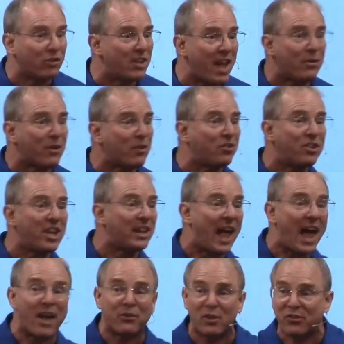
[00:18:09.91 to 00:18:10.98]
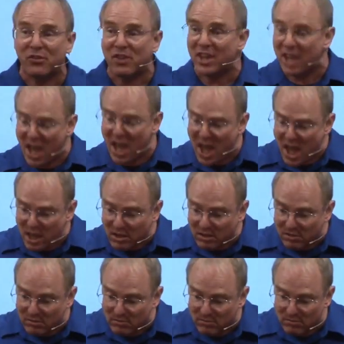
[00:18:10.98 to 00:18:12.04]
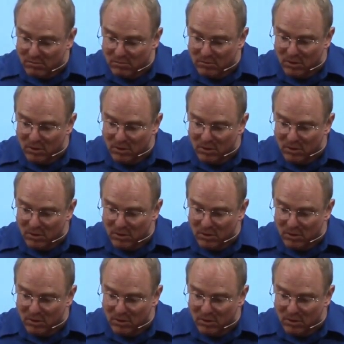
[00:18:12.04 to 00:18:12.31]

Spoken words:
never see Lazarus again.